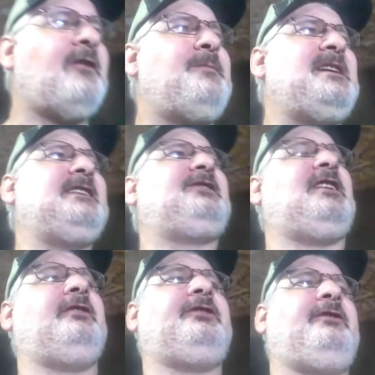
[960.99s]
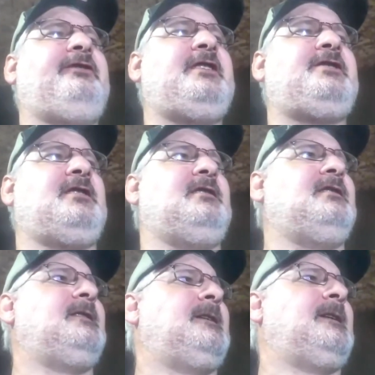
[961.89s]
of being self sufficient,
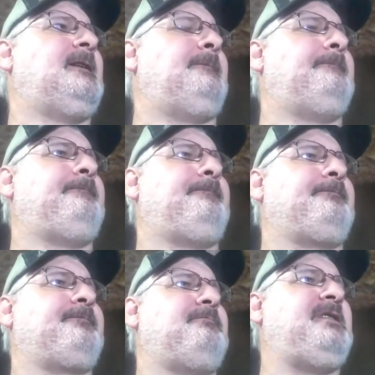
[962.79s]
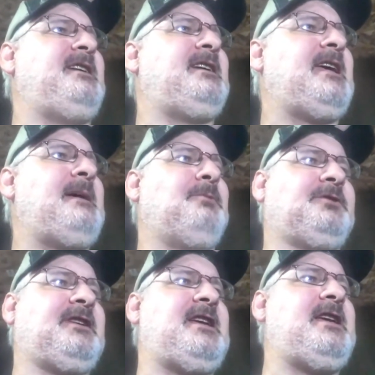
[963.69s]
being able
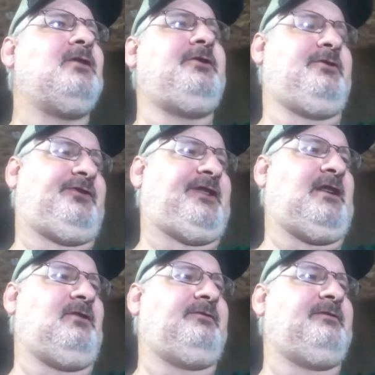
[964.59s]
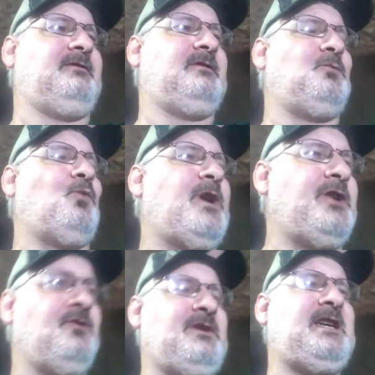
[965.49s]
to heal yourself when
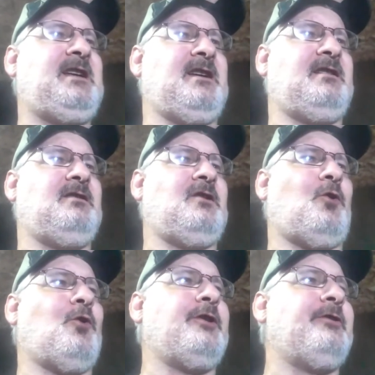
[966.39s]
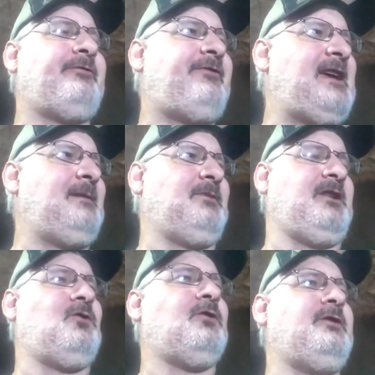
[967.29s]
you need it, or your family,
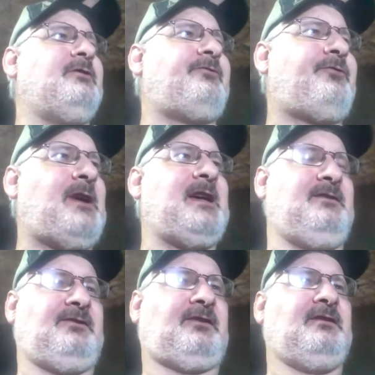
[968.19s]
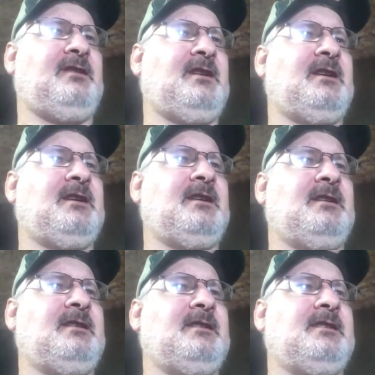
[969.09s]
or your friends.
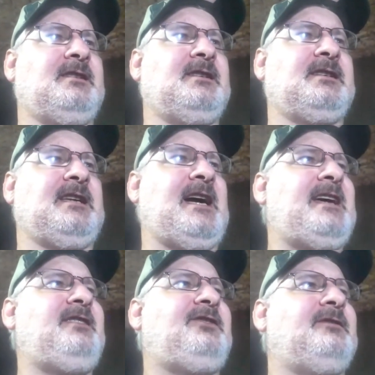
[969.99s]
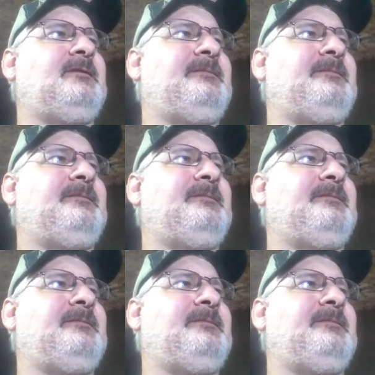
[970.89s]
Guys,